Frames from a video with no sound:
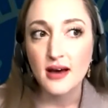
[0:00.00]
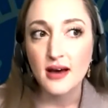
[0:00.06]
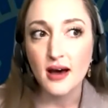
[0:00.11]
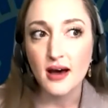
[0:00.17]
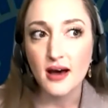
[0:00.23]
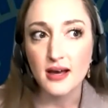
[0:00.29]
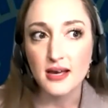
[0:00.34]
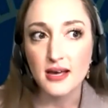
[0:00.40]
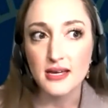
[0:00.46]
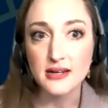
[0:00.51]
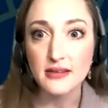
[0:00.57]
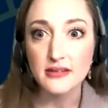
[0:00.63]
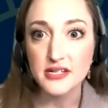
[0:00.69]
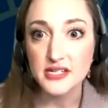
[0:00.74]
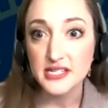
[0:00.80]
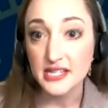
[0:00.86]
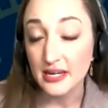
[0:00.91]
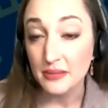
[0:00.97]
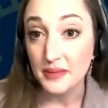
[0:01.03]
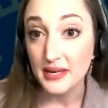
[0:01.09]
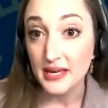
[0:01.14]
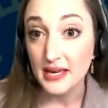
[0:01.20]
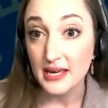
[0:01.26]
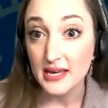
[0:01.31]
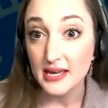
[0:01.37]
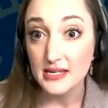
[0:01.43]
Another tip
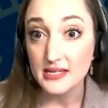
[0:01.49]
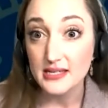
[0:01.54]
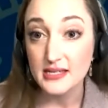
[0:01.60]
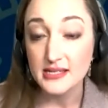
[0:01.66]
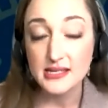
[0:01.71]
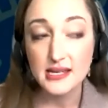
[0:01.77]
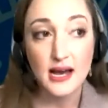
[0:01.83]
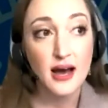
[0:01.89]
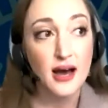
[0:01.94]
is